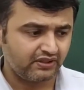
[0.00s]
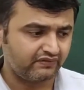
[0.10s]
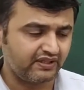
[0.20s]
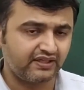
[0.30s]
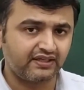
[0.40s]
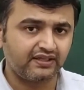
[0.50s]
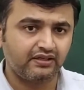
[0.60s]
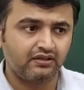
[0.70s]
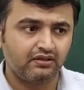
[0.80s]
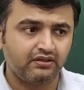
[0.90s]
if there are
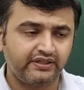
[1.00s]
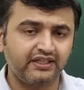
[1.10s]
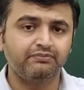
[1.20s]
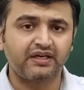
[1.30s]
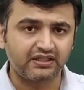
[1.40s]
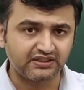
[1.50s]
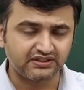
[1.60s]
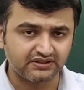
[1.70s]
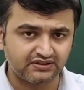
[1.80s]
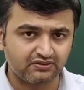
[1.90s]
10
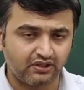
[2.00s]
partitions.